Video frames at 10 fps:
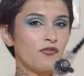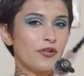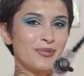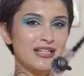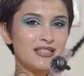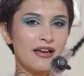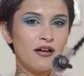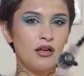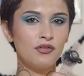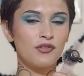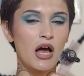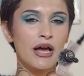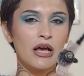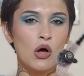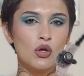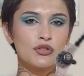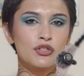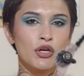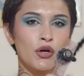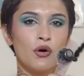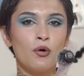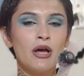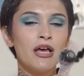for myself, I also